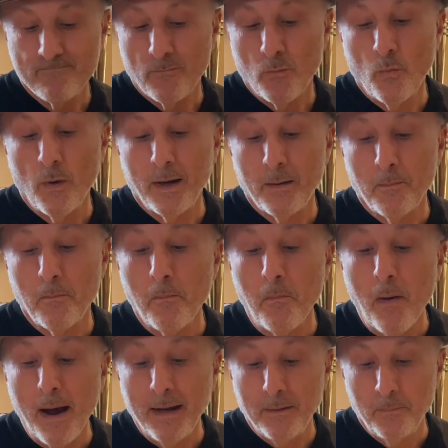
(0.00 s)
what it
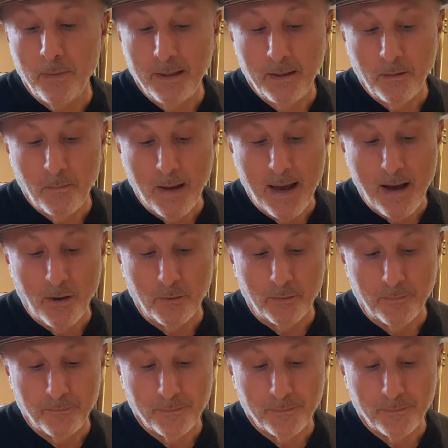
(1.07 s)
might be about.